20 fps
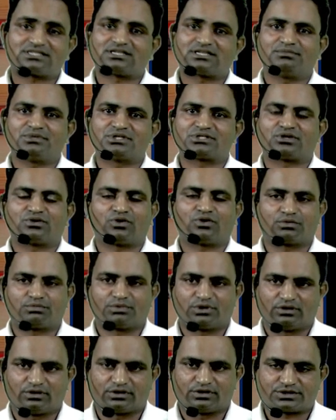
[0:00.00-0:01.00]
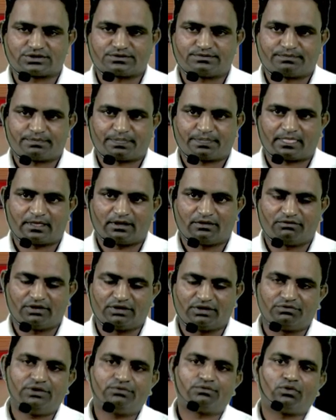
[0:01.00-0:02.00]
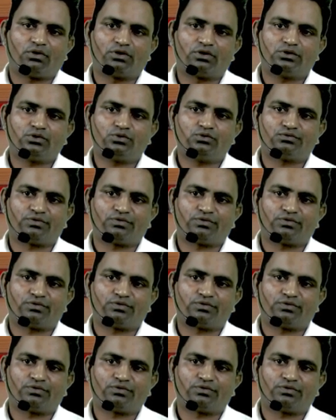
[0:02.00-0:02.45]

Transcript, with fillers: term is a normal loss when we want to